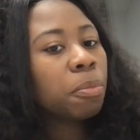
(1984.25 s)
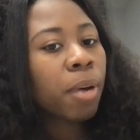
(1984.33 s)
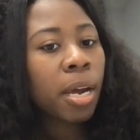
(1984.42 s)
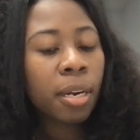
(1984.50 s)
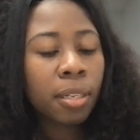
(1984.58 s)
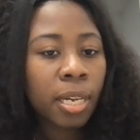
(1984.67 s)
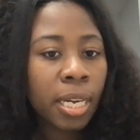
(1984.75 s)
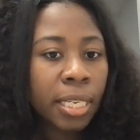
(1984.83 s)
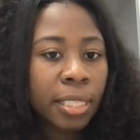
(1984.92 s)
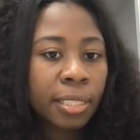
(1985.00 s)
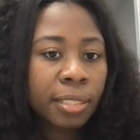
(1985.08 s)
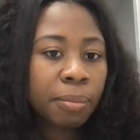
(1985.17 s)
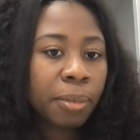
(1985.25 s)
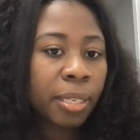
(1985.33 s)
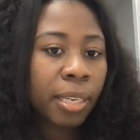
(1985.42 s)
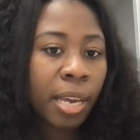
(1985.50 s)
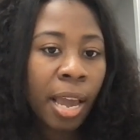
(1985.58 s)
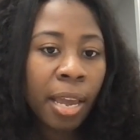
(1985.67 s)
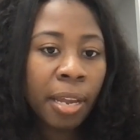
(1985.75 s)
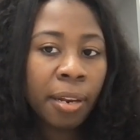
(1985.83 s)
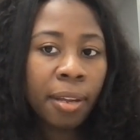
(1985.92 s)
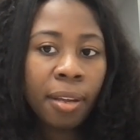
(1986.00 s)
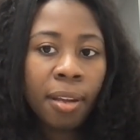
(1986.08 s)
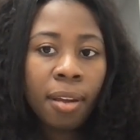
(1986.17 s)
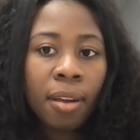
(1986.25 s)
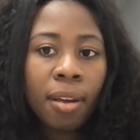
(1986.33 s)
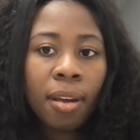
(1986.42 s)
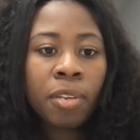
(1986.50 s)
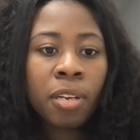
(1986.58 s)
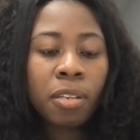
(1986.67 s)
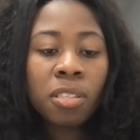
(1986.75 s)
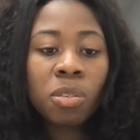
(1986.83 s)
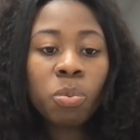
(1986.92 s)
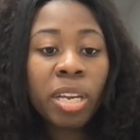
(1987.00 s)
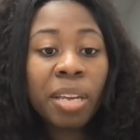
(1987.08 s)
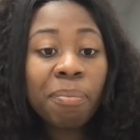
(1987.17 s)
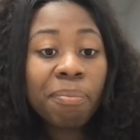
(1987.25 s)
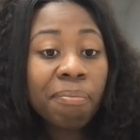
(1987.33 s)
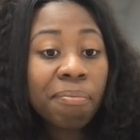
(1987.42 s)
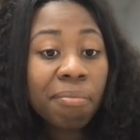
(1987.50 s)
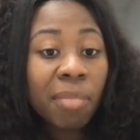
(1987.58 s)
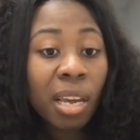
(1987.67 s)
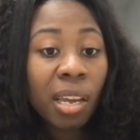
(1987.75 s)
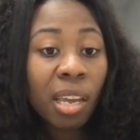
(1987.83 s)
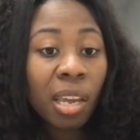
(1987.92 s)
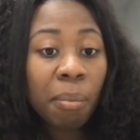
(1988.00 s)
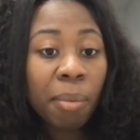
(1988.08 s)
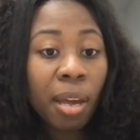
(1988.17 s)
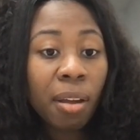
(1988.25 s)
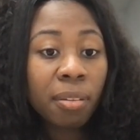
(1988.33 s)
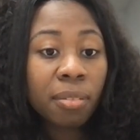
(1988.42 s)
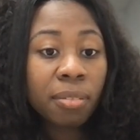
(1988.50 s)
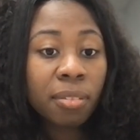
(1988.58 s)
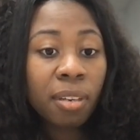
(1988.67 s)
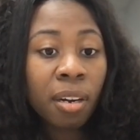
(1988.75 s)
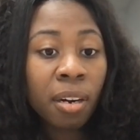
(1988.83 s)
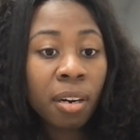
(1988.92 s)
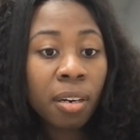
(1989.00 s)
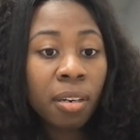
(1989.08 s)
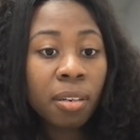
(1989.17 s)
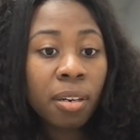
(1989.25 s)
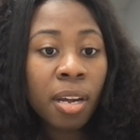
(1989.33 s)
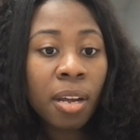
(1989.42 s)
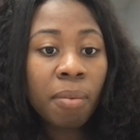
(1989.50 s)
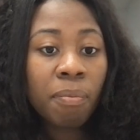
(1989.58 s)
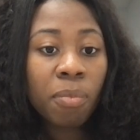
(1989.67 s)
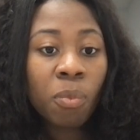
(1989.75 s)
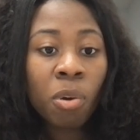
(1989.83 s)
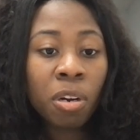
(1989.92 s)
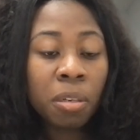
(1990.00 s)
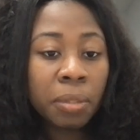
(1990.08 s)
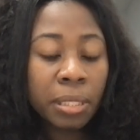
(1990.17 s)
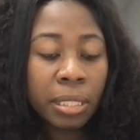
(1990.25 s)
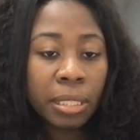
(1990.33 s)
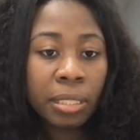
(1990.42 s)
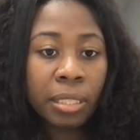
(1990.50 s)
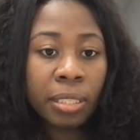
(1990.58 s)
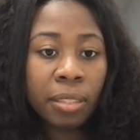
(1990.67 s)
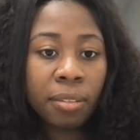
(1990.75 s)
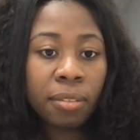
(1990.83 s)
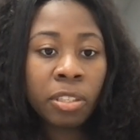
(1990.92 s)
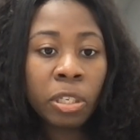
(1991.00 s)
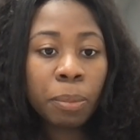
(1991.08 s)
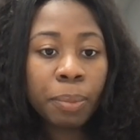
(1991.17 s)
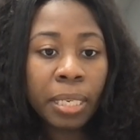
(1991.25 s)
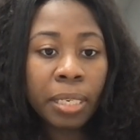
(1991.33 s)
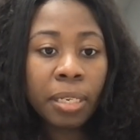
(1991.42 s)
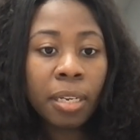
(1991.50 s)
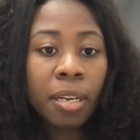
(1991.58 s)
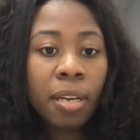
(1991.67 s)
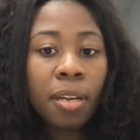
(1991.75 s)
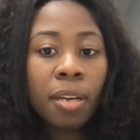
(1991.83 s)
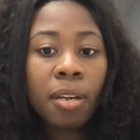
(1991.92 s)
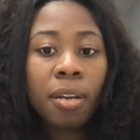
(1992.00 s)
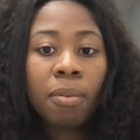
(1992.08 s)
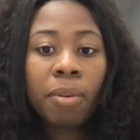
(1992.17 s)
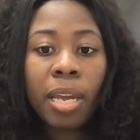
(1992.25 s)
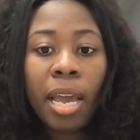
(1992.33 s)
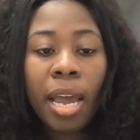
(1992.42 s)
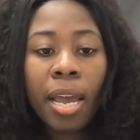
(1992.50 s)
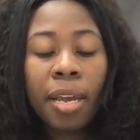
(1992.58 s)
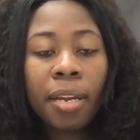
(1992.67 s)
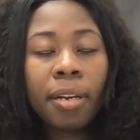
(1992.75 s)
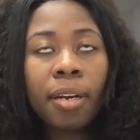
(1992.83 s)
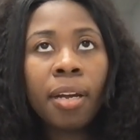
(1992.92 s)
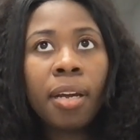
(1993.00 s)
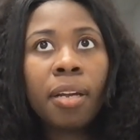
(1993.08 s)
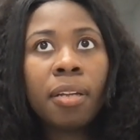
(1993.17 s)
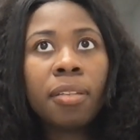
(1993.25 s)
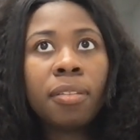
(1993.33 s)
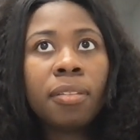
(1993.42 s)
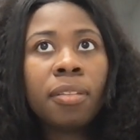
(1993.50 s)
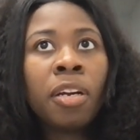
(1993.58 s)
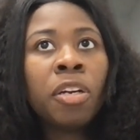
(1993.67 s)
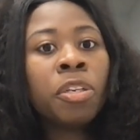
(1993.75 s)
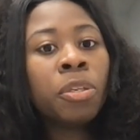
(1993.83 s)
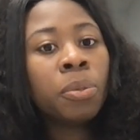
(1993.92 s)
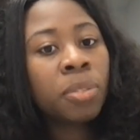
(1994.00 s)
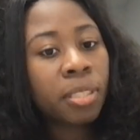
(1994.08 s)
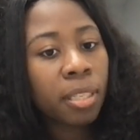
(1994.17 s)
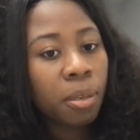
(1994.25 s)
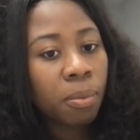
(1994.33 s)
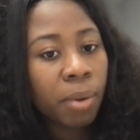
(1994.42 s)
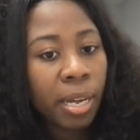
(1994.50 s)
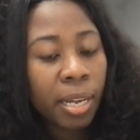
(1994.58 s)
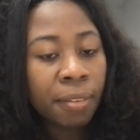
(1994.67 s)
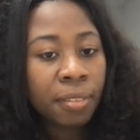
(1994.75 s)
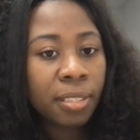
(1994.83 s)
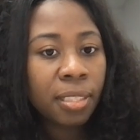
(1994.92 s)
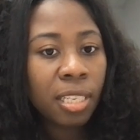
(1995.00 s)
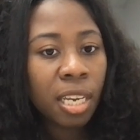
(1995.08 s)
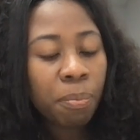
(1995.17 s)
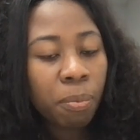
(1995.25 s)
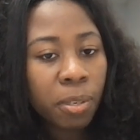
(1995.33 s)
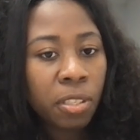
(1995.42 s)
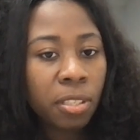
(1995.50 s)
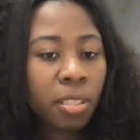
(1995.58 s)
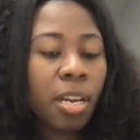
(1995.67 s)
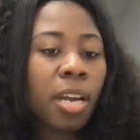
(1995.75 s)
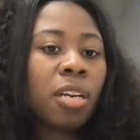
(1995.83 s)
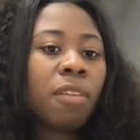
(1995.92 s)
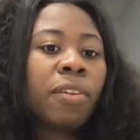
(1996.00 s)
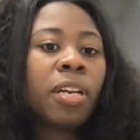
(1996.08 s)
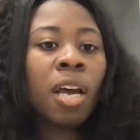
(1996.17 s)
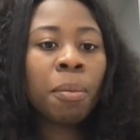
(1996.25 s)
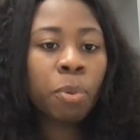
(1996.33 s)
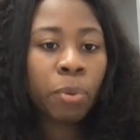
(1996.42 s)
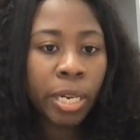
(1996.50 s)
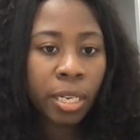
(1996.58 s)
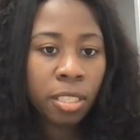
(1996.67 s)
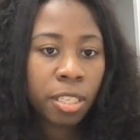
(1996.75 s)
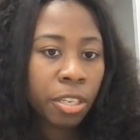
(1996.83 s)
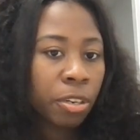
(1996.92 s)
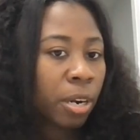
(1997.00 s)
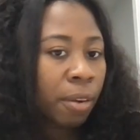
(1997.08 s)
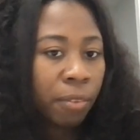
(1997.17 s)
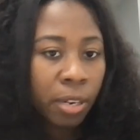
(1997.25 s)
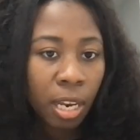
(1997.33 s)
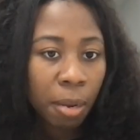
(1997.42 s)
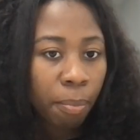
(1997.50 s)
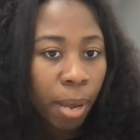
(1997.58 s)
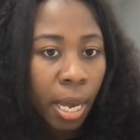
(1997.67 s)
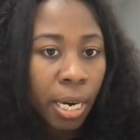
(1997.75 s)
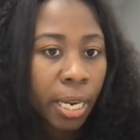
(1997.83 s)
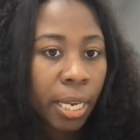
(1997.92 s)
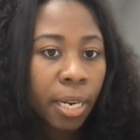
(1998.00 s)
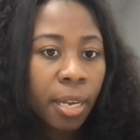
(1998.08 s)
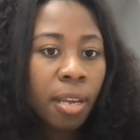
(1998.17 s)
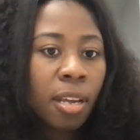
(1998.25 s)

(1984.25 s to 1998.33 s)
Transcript: of product lines. We okay. had, you know, swim that came out, our um, water resistant turbans. Yes. We had uh, a new silhouette of sleep, which is kind of an upgrade to your everyday bonnet.